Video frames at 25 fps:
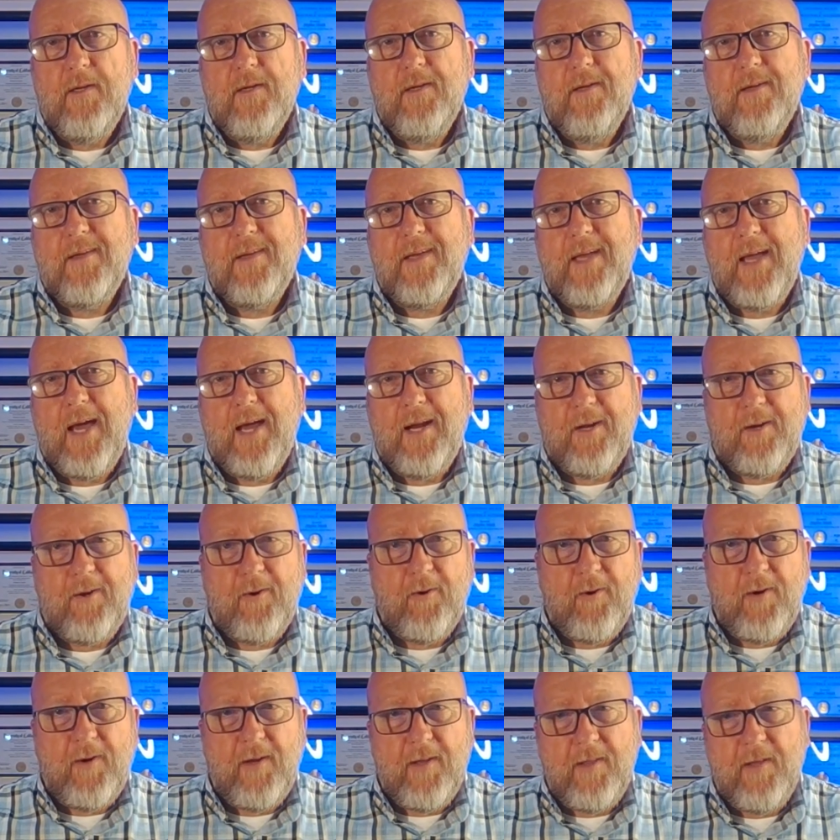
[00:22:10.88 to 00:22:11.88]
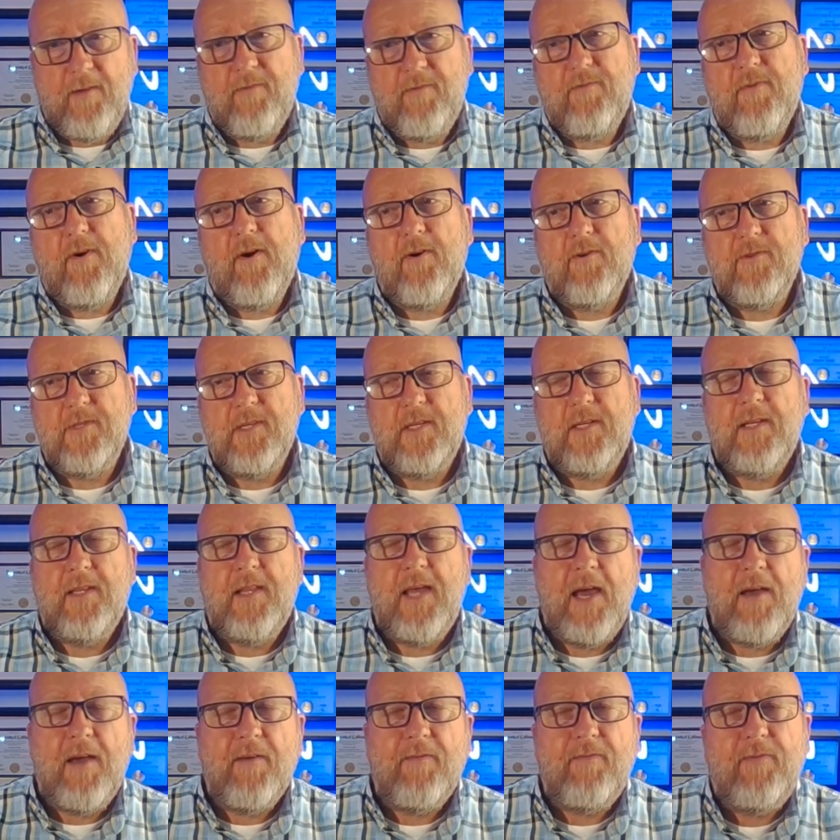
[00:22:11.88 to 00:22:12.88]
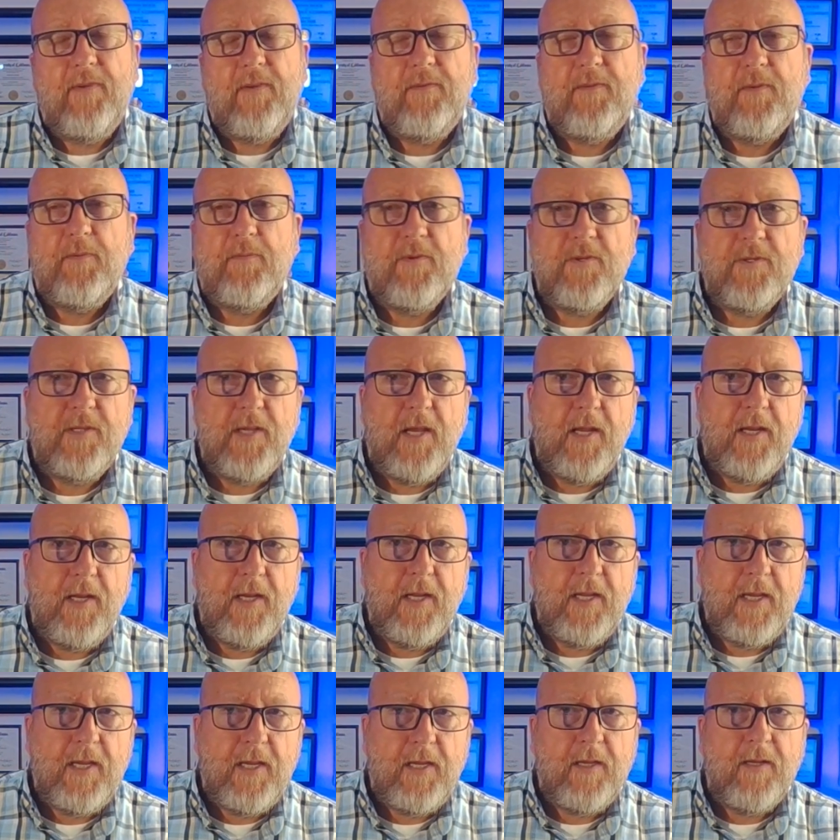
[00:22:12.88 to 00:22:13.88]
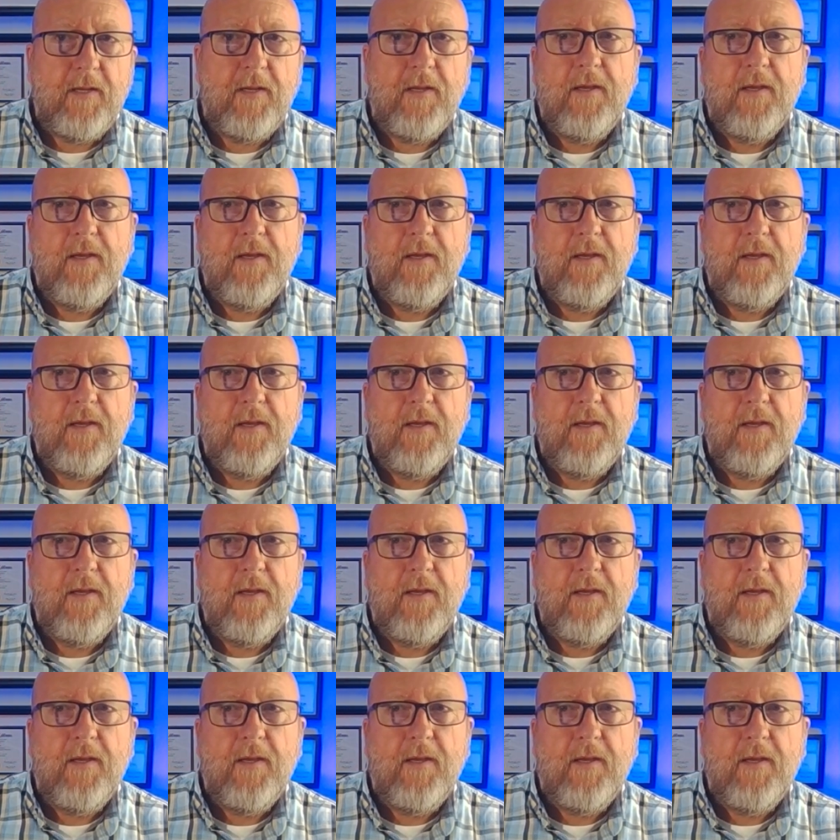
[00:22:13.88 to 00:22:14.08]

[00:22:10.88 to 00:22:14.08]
category that falls into that 50% need.